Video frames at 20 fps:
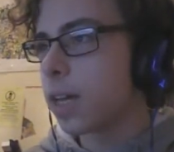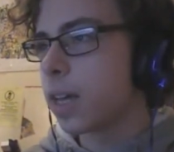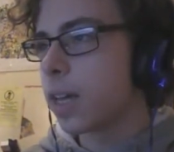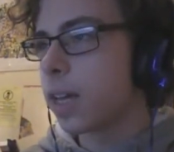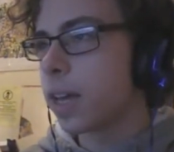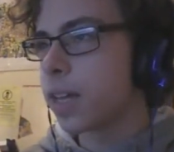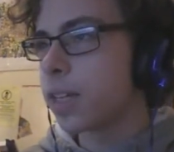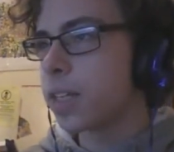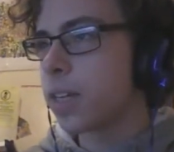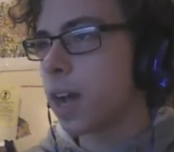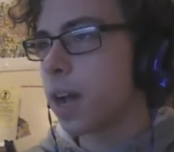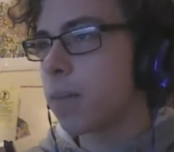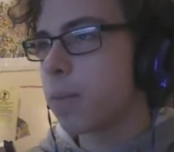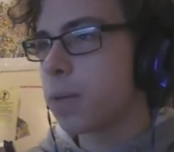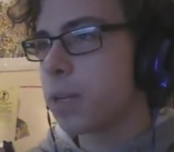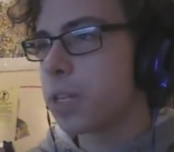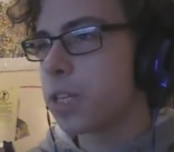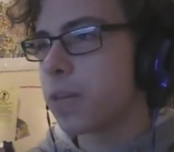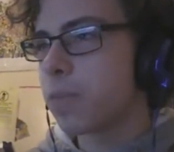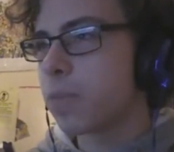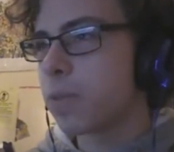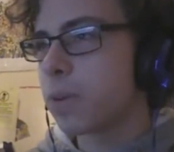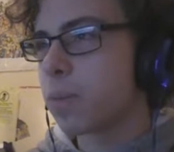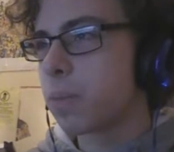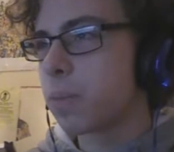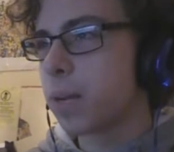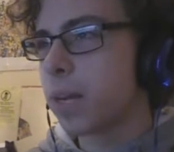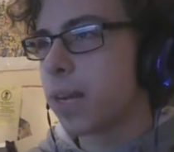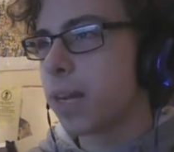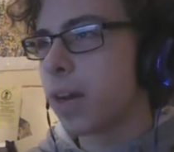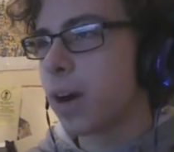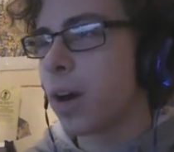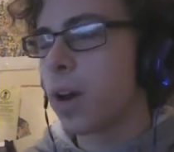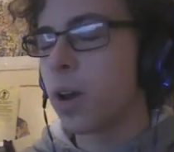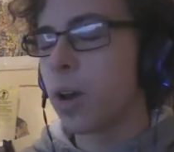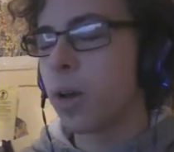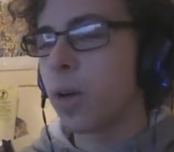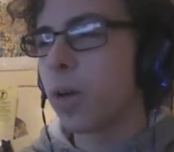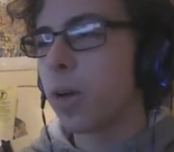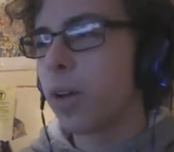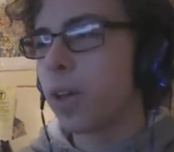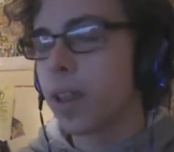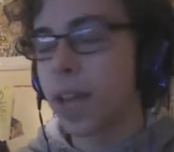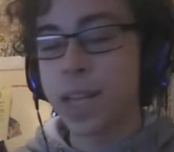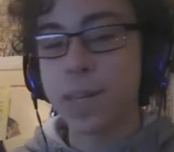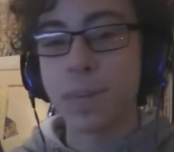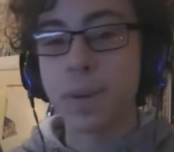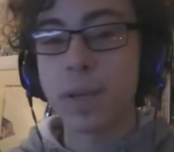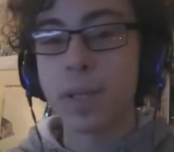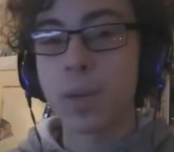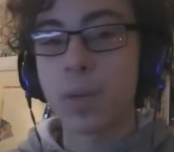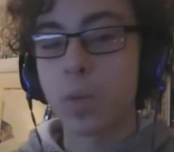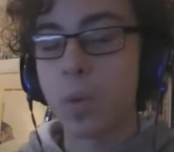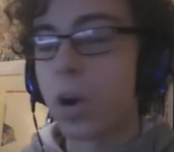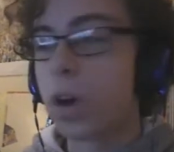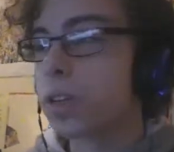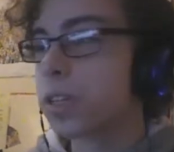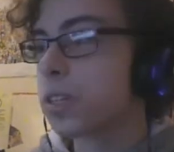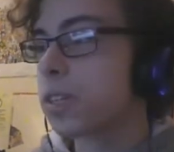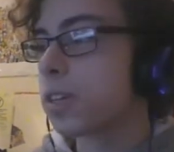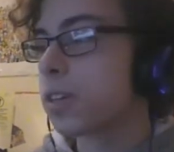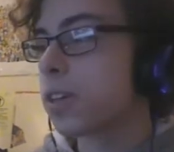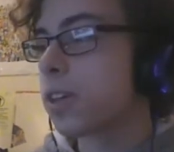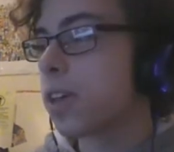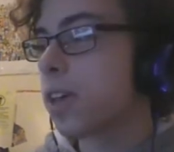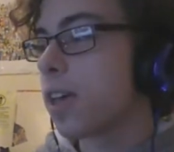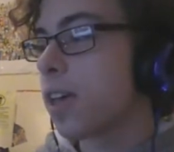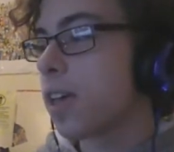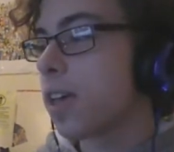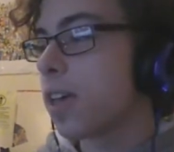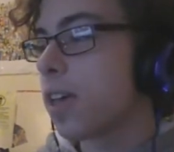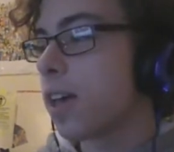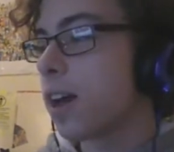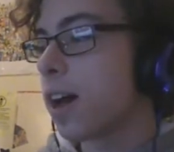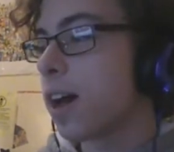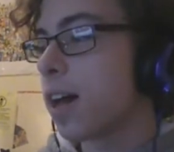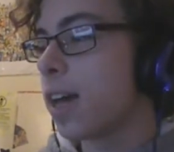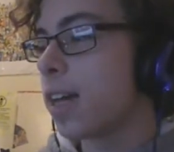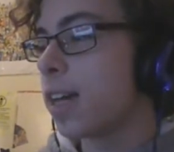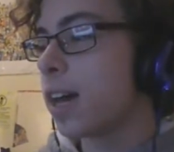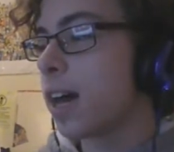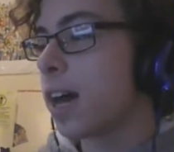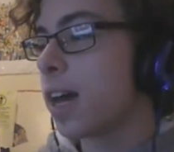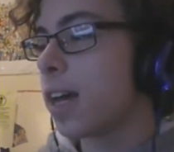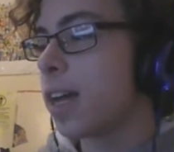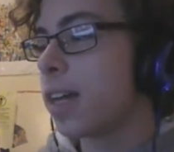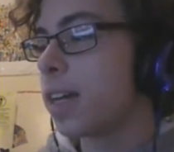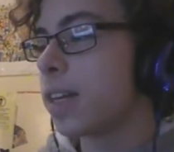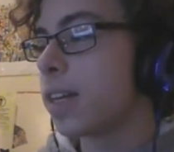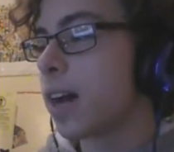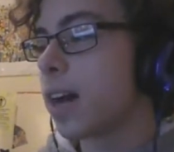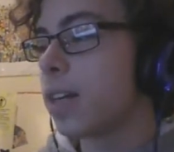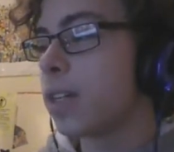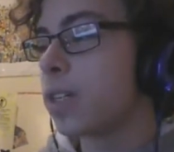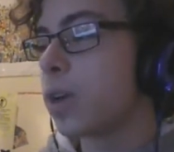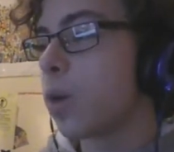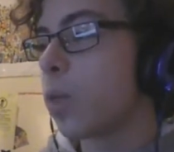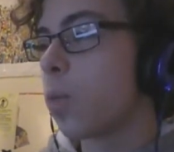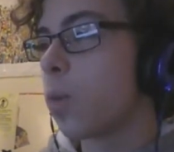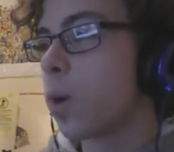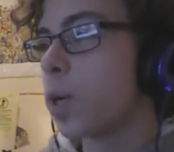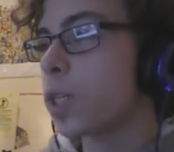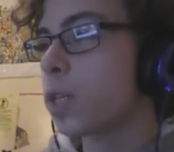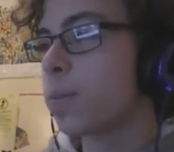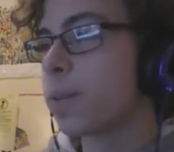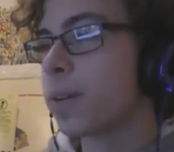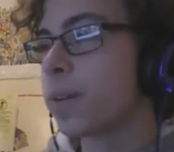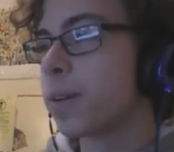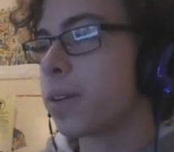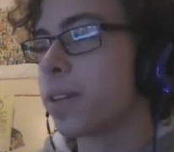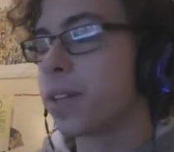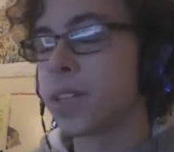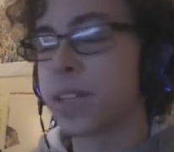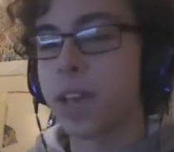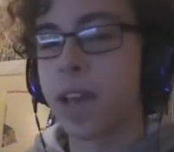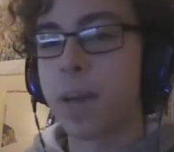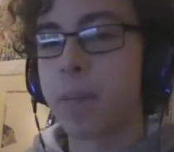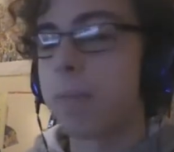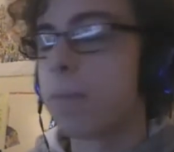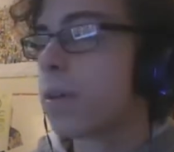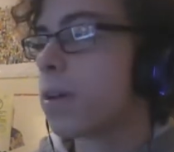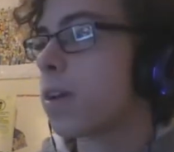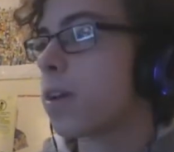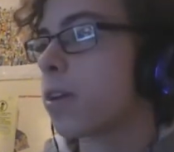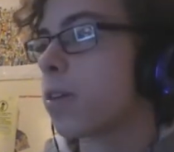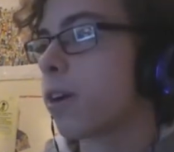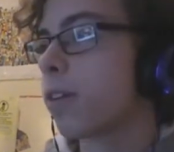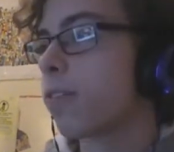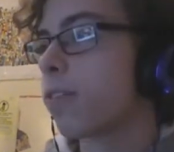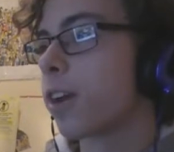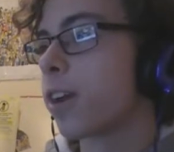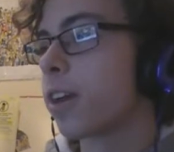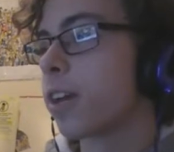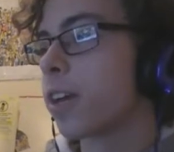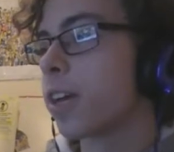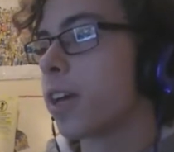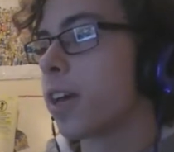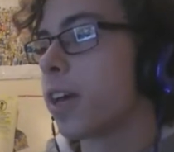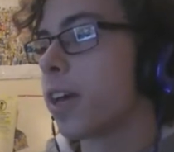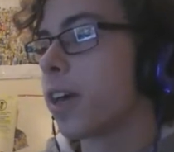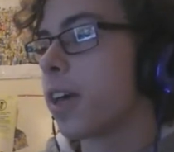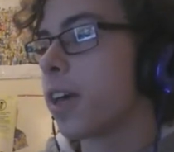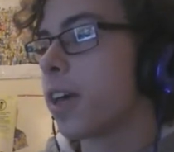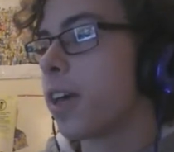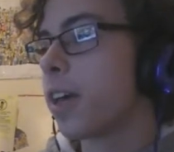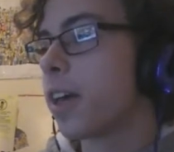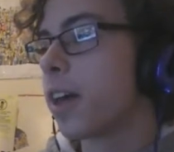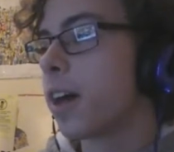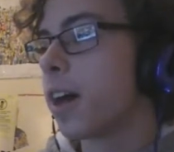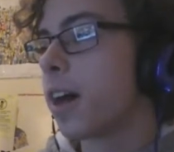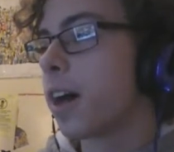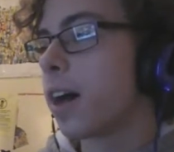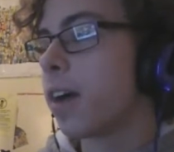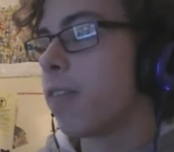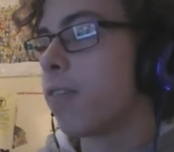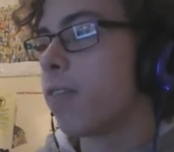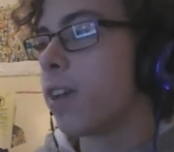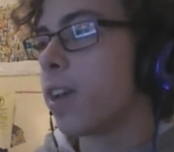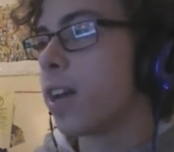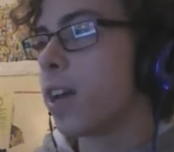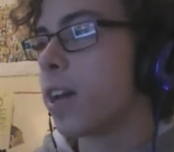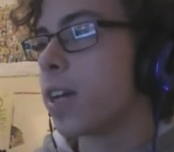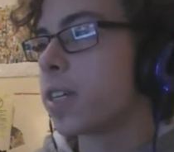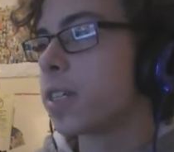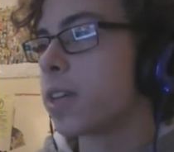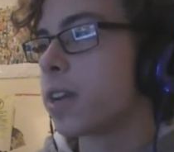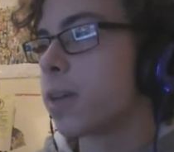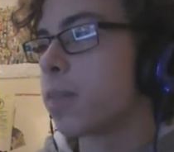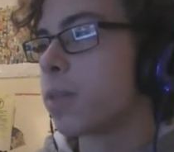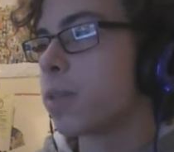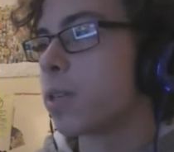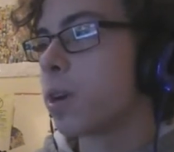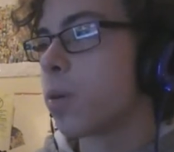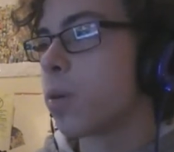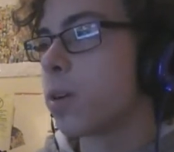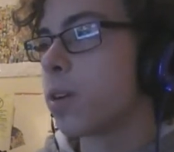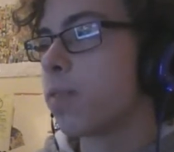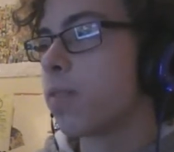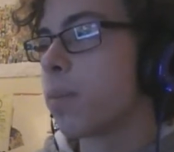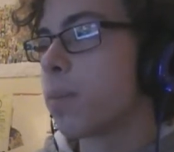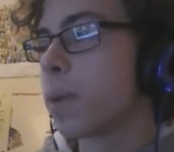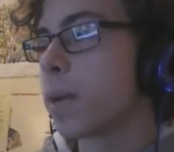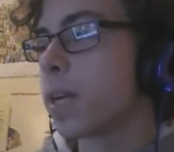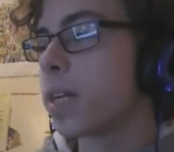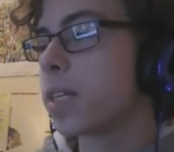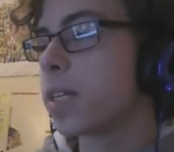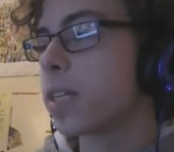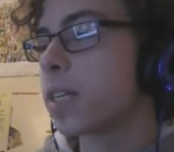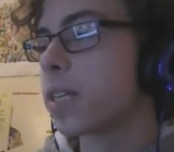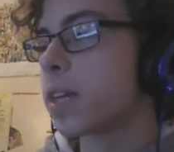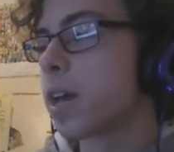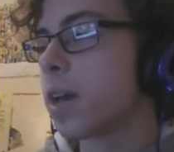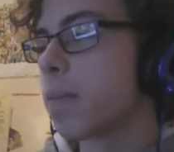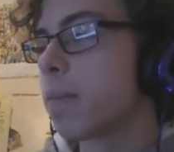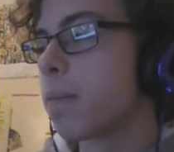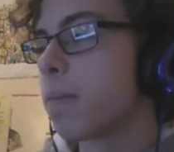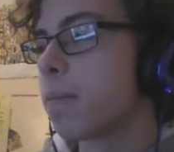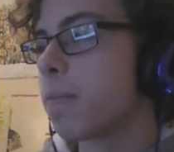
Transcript: excitement seemed completely hollow. That's because it was. I don't want to be good at this game, quite frankly. I realise that I'm totally ripping into this game.